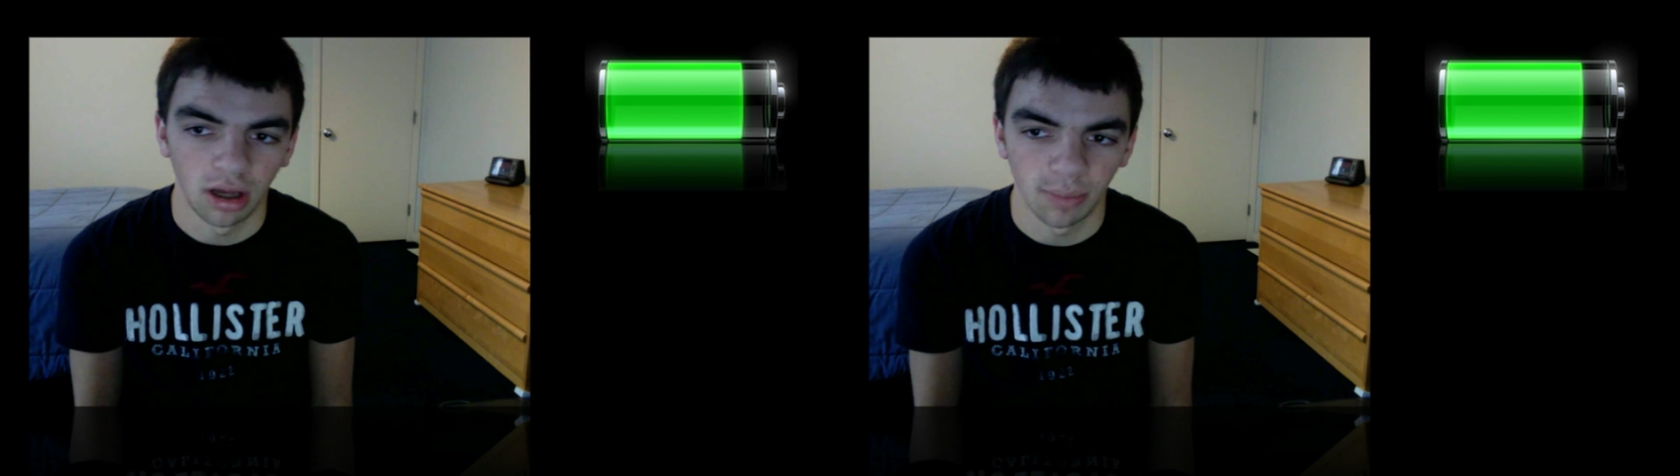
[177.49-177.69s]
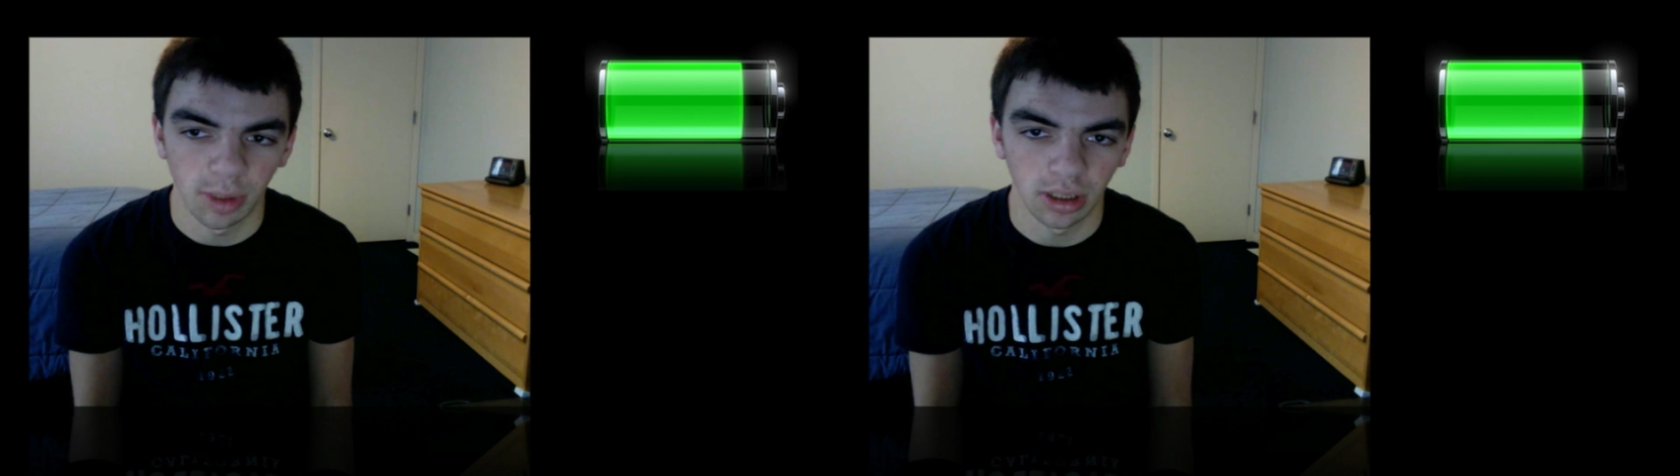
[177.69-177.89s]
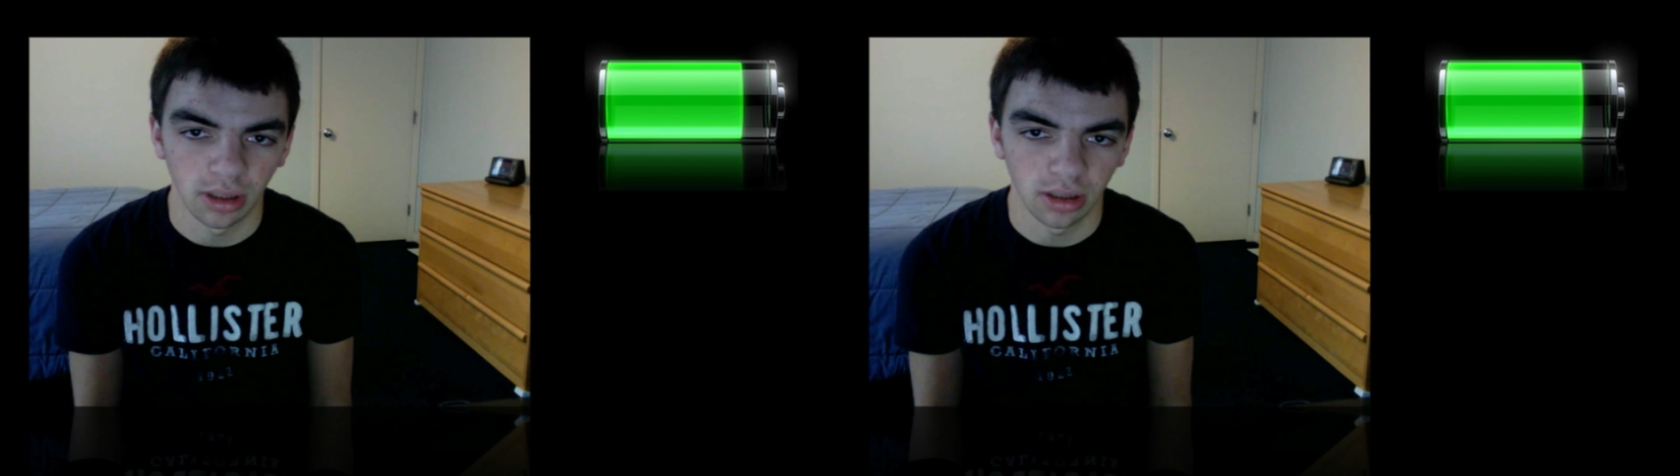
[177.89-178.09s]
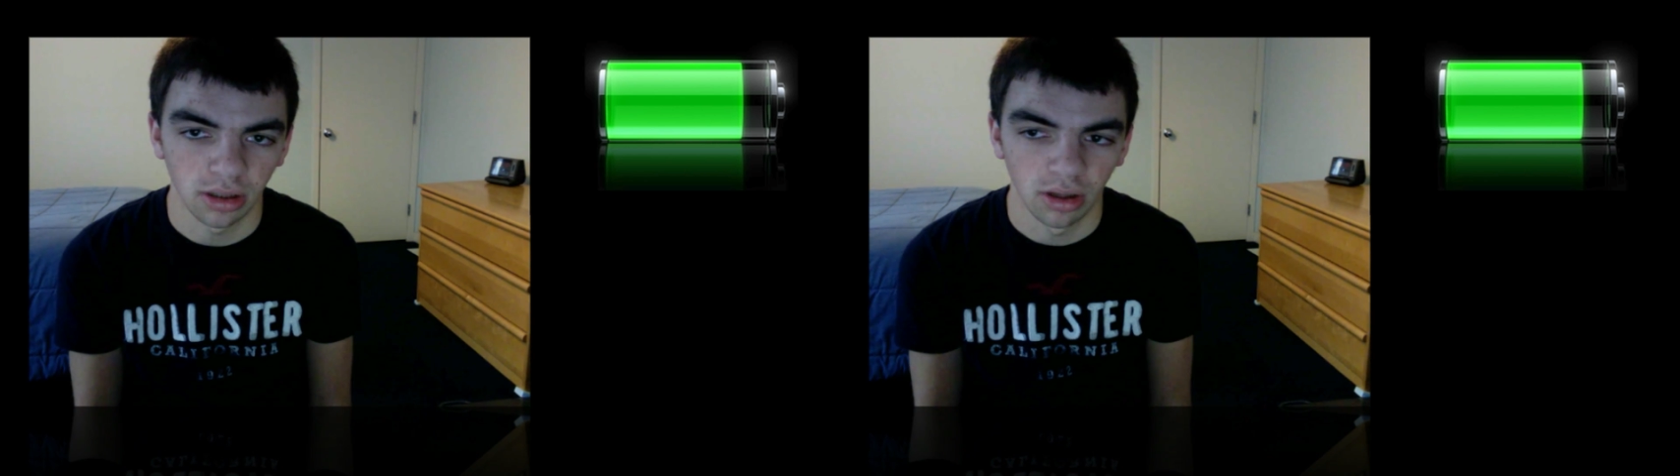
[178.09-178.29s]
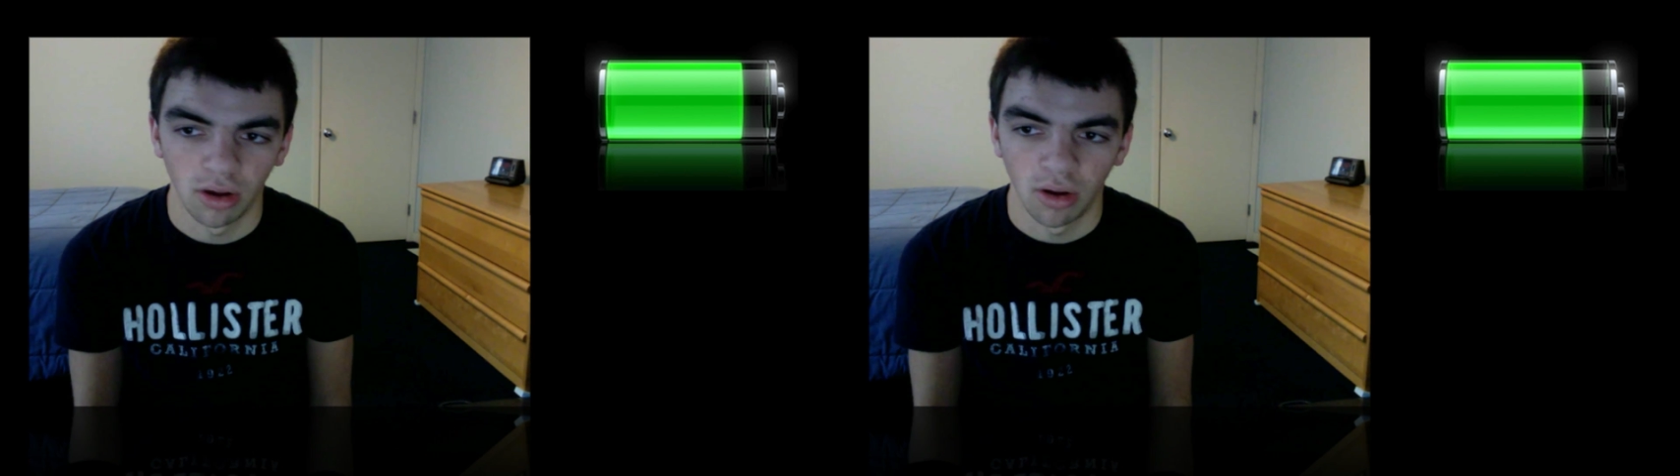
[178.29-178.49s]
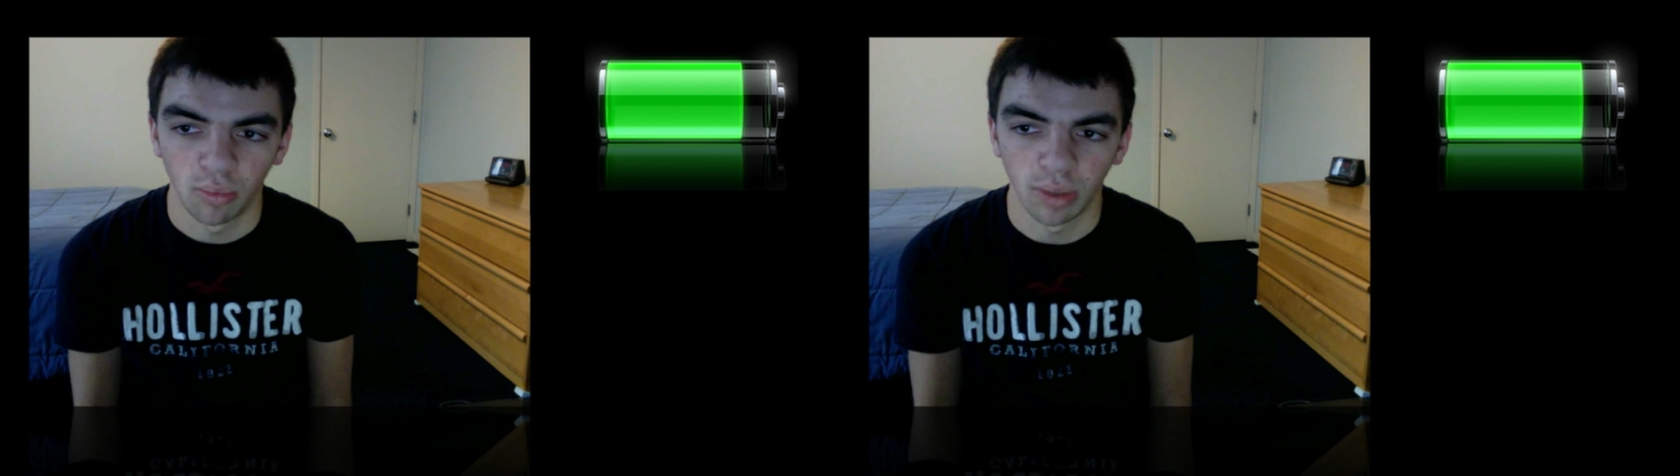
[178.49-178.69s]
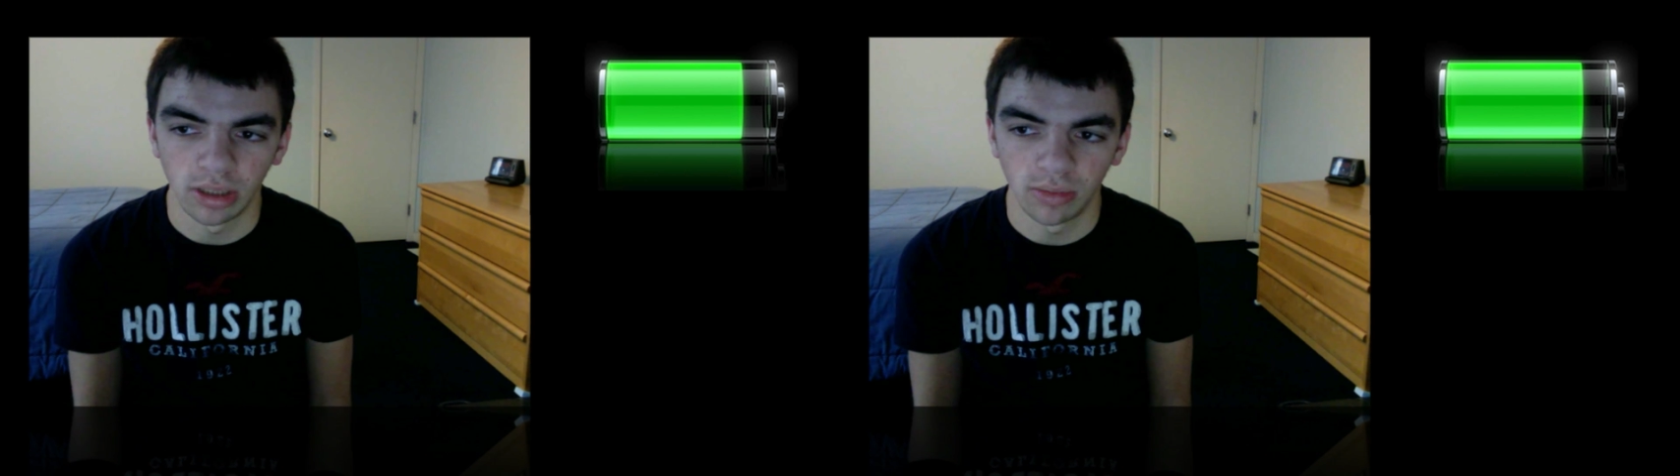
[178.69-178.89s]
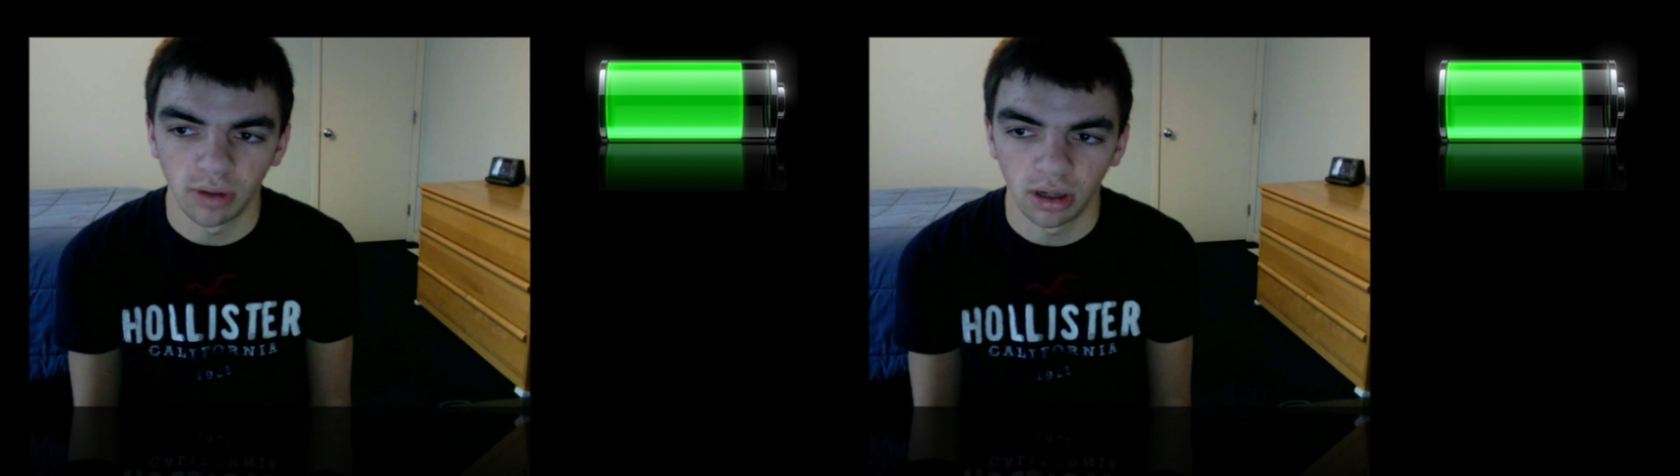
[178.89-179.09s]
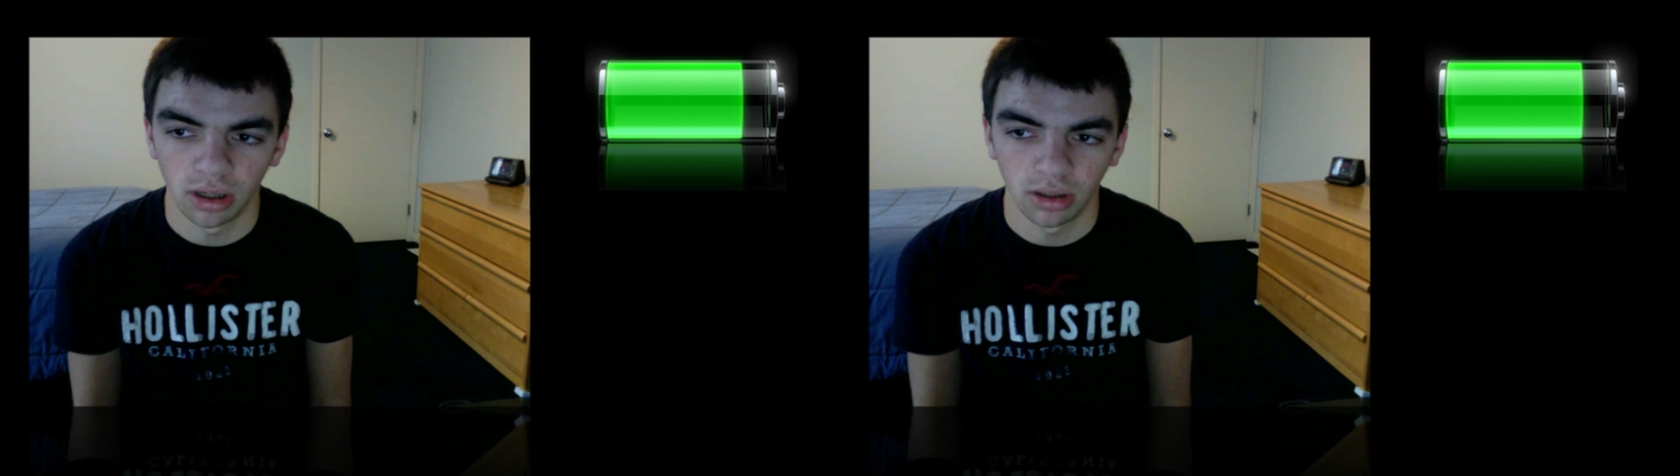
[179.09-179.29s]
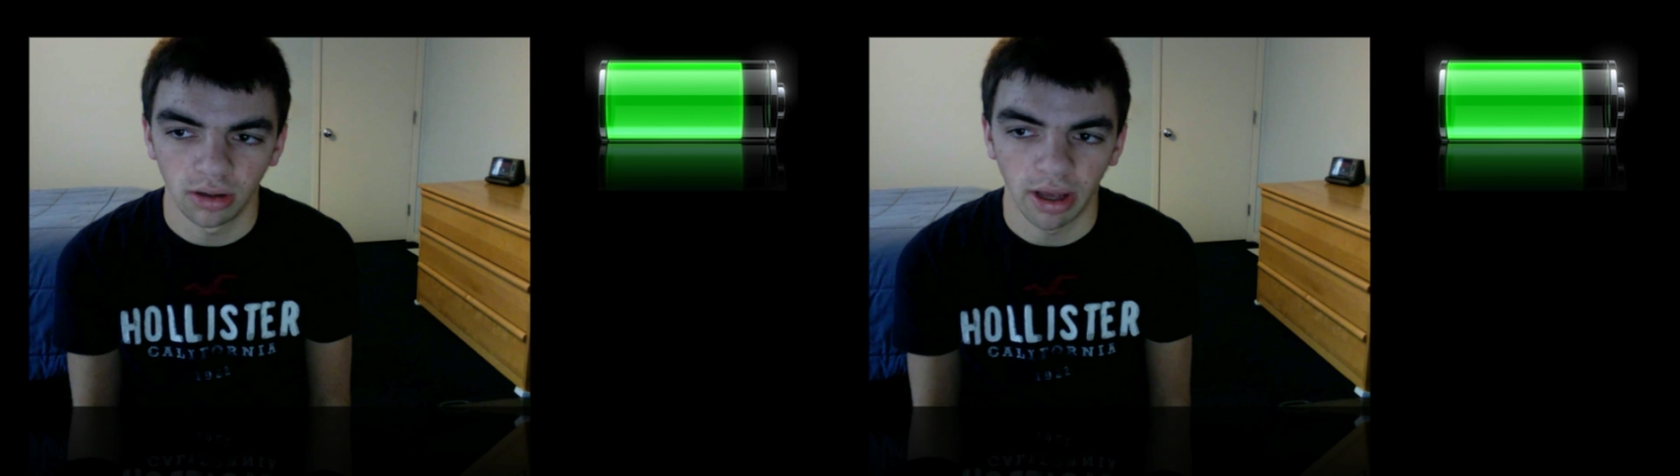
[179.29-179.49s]
because when you
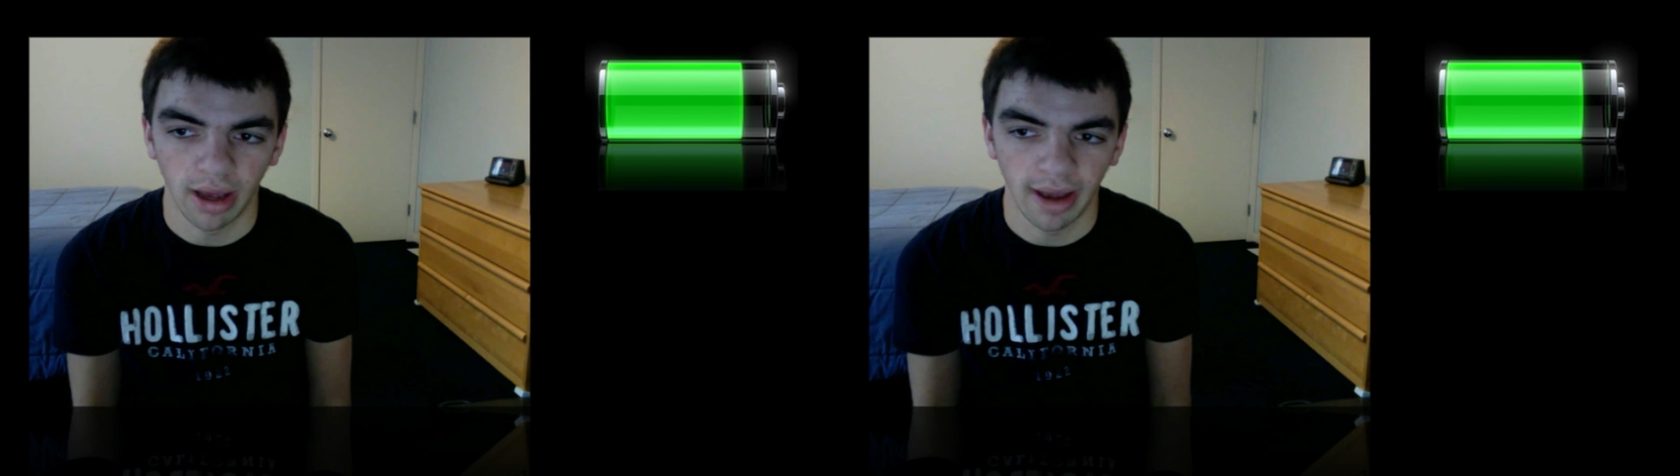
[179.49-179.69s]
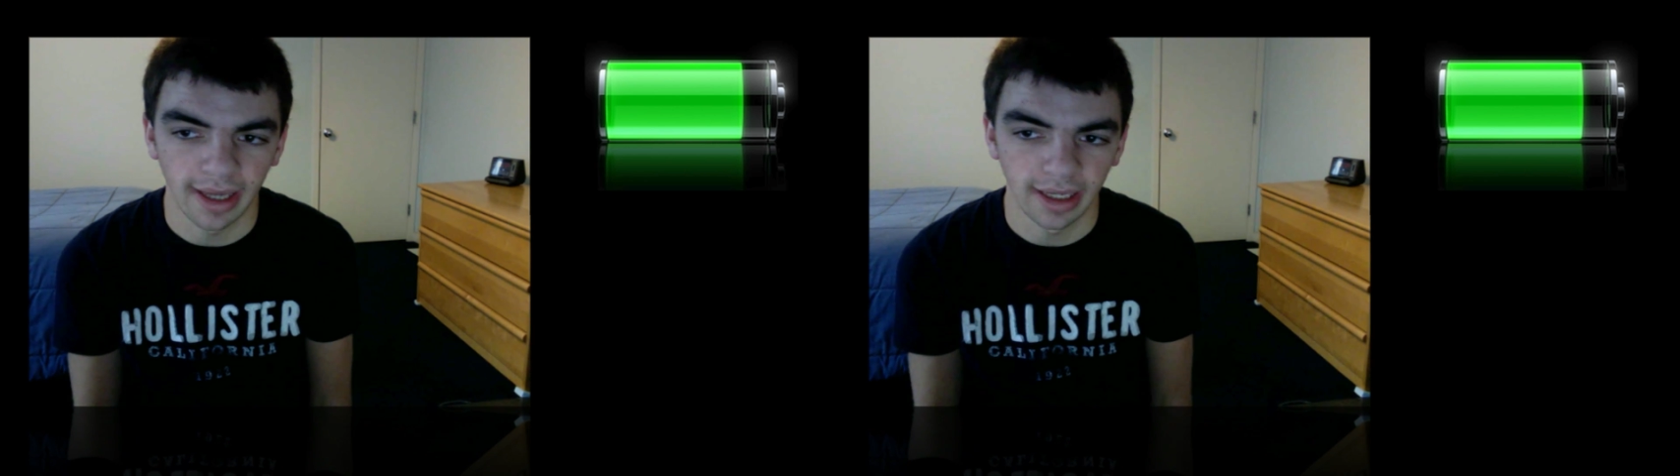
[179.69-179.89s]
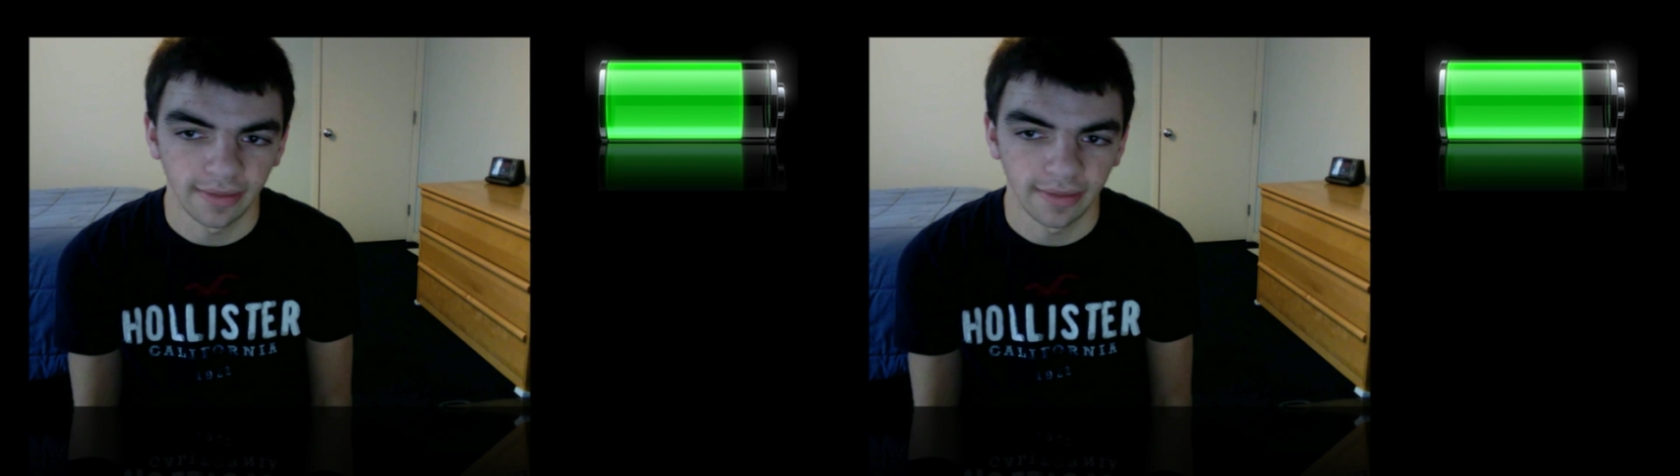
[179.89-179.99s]
are on